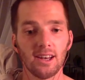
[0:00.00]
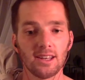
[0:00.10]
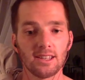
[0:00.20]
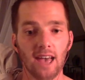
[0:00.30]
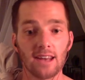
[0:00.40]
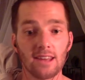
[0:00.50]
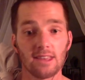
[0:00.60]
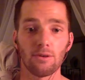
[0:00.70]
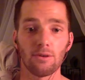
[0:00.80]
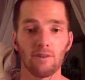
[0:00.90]
to anything
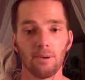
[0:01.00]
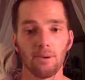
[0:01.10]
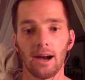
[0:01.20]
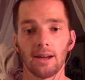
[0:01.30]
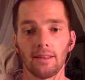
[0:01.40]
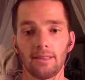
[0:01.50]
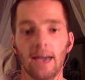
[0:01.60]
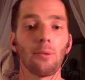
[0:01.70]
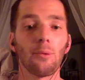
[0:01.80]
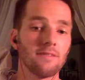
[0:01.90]
we've ever put out
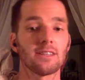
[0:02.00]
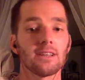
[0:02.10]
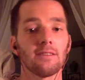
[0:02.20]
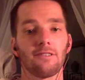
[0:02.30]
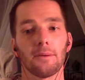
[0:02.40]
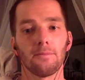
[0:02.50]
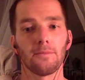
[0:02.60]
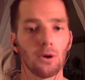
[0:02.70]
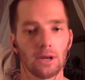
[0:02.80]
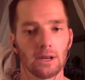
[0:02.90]
that we have seen from
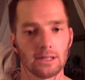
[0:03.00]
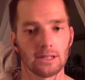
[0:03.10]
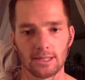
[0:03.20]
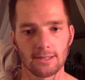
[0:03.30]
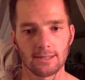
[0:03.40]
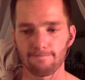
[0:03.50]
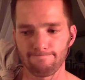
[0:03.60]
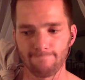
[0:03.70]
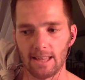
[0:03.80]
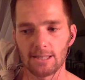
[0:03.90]
yoga. It's
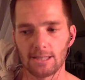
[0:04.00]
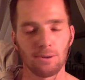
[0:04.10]
been